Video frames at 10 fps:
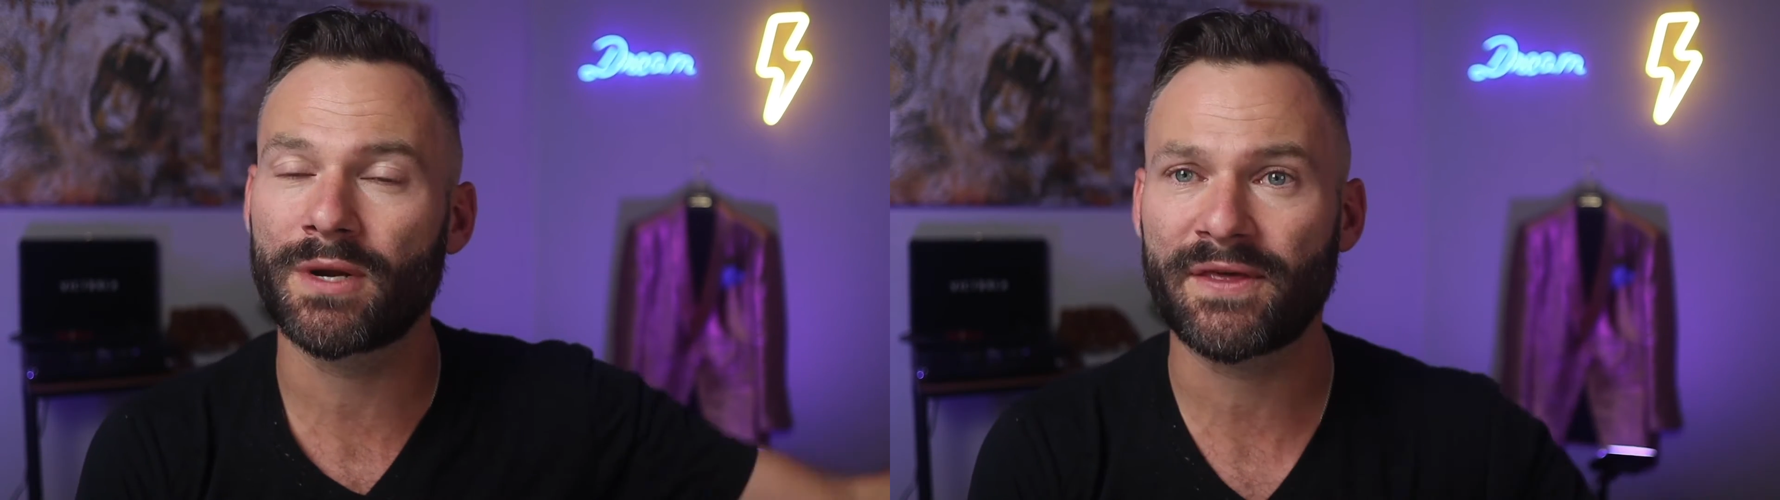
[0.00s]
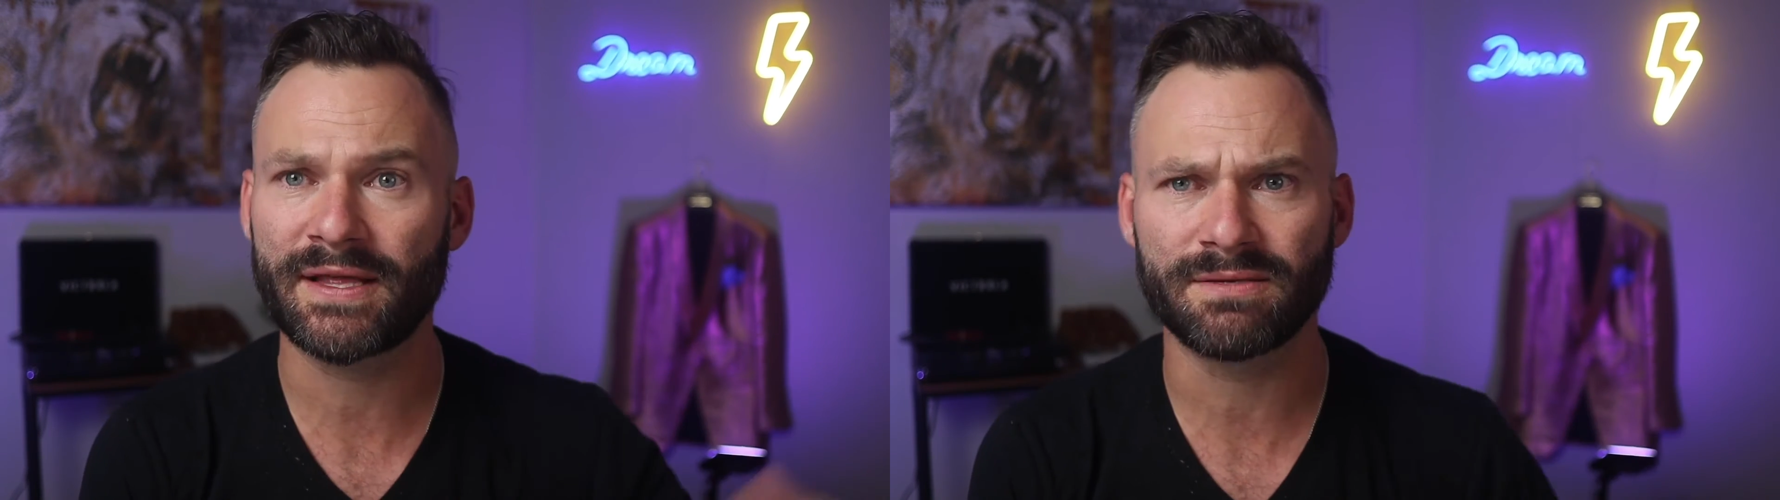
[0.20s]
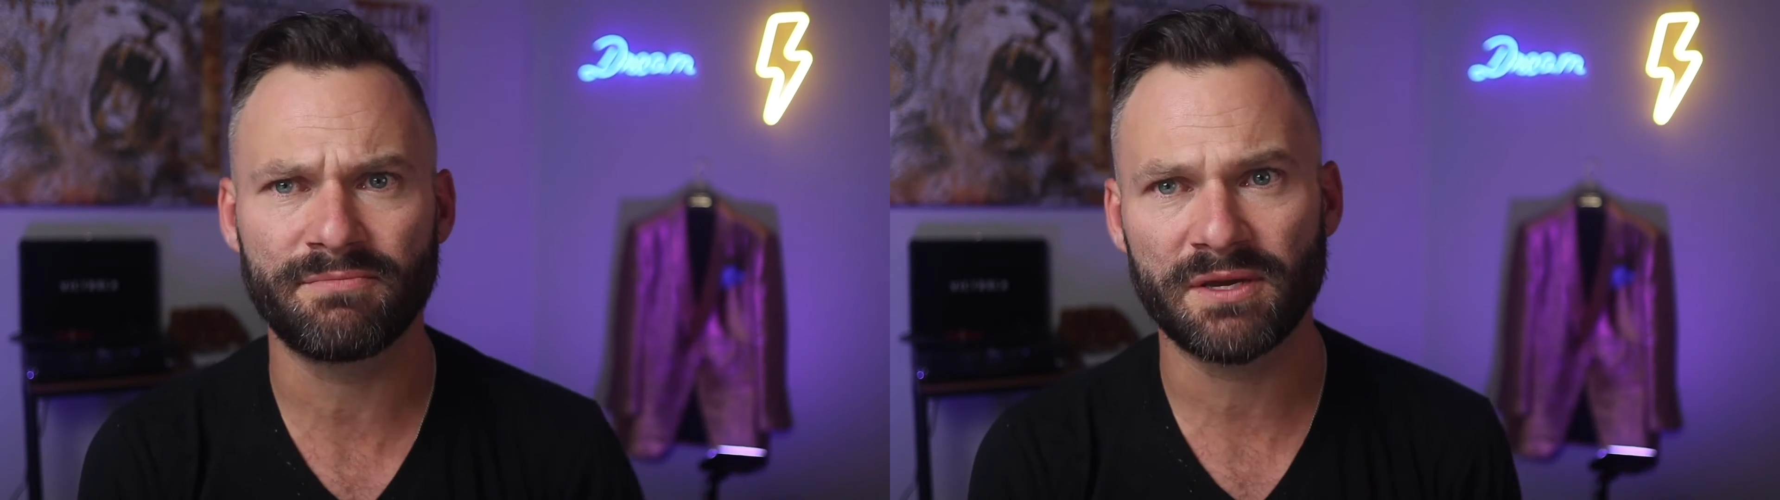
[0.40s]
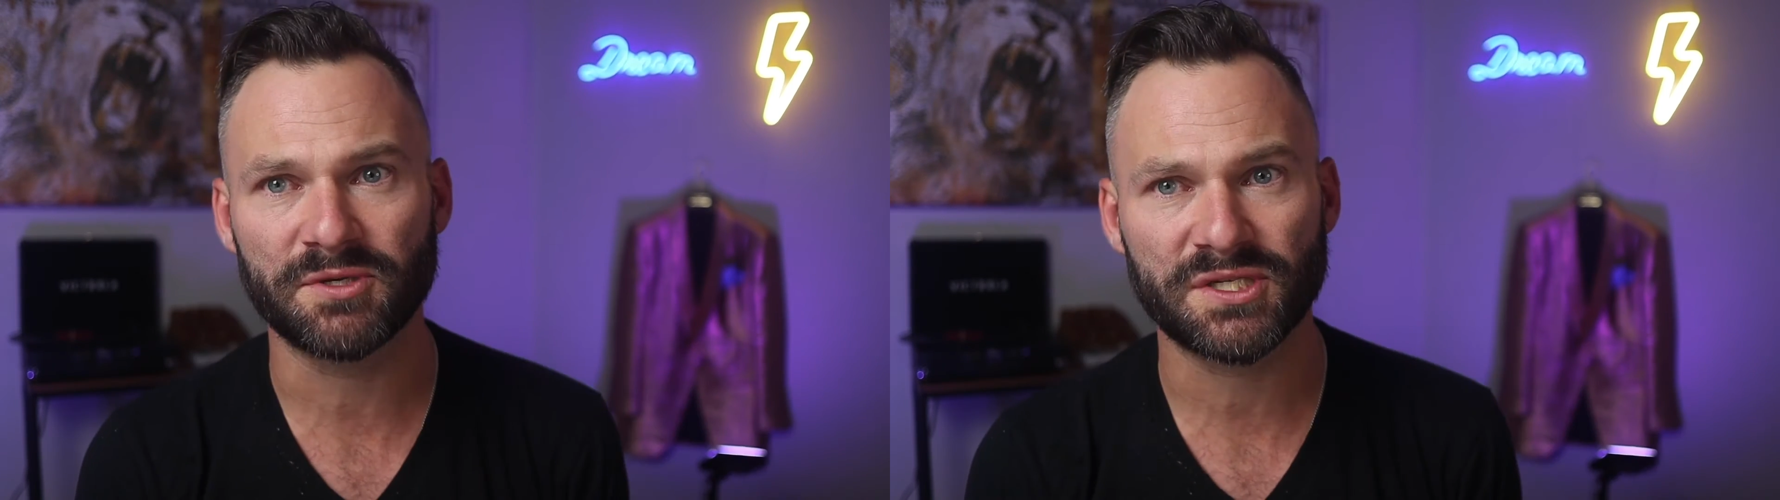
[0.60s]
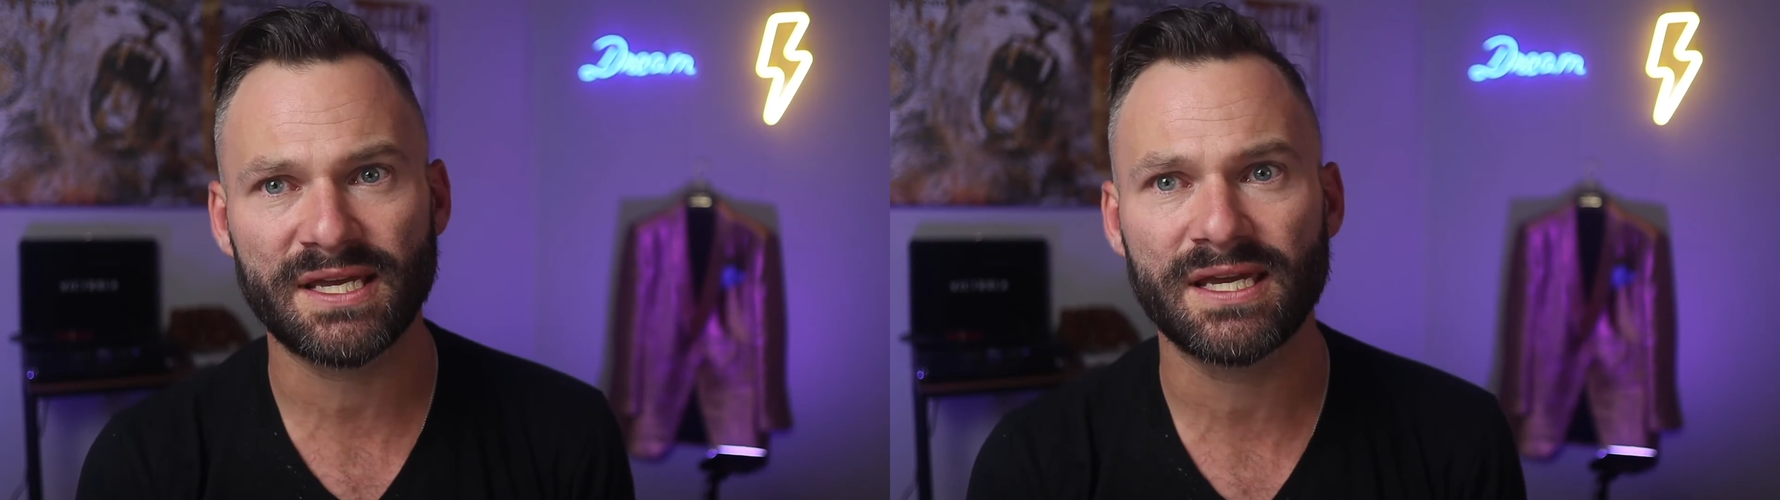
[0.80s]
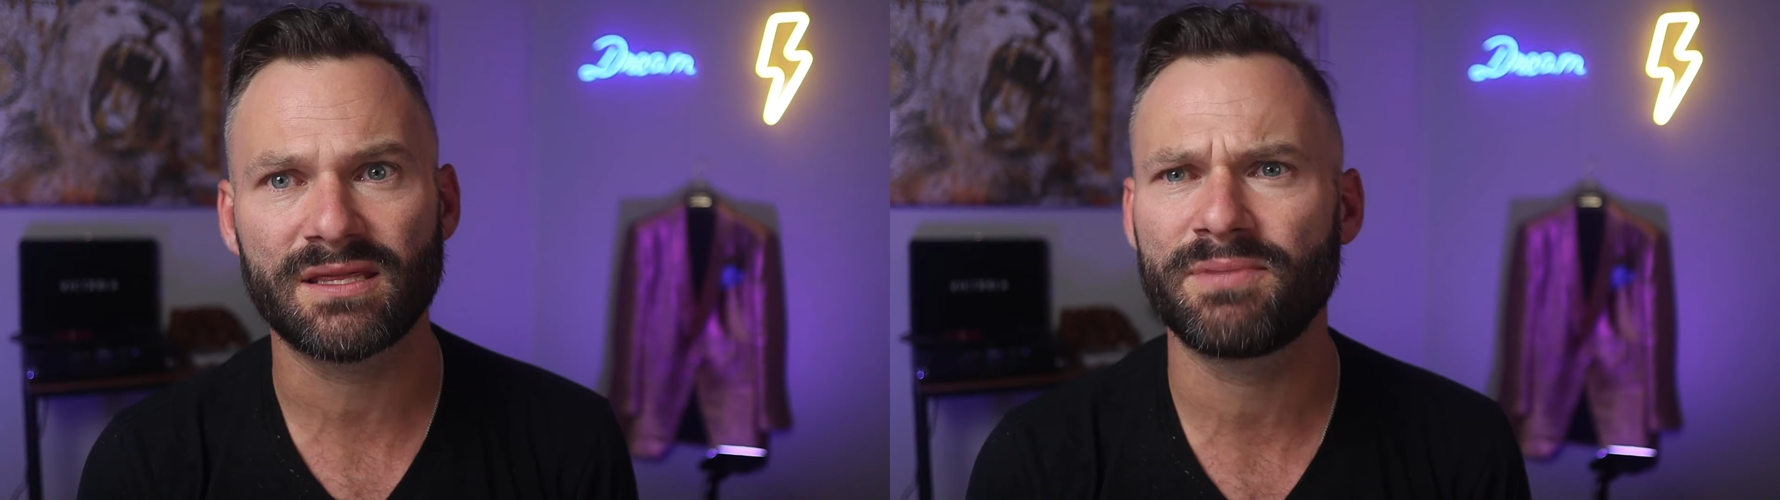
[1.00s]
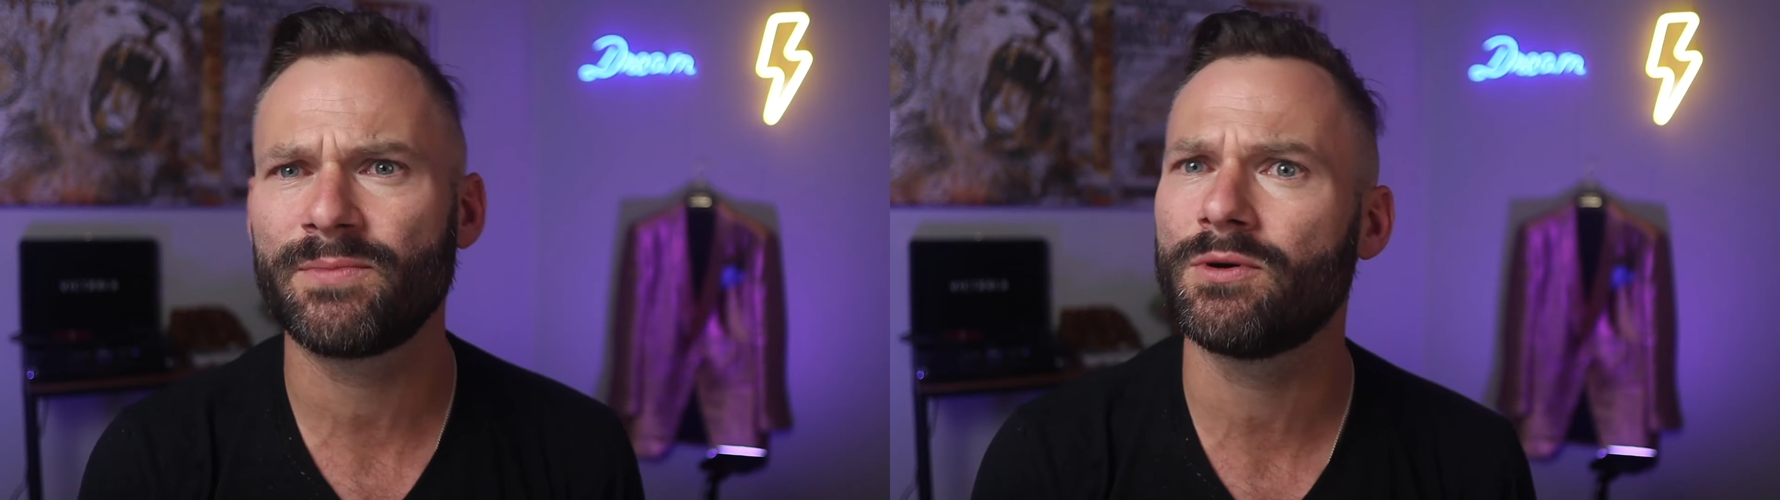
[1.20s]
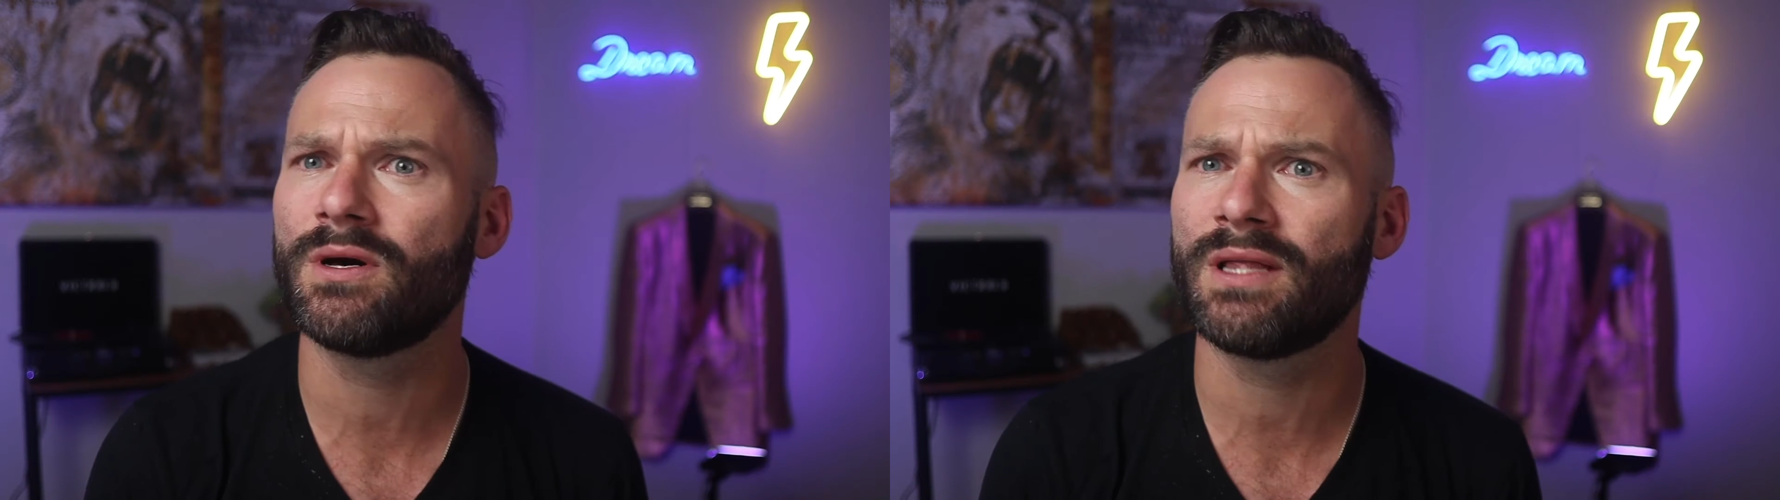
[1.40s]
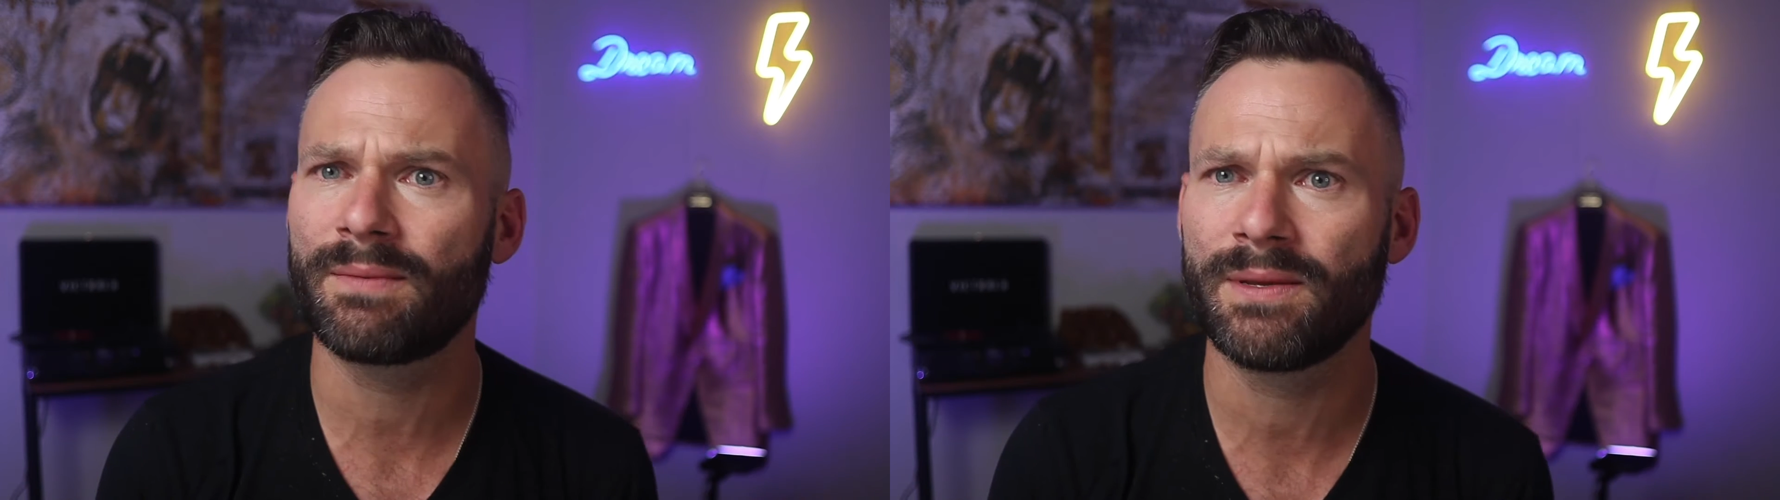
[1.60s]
And I think that's a big mistake that a lot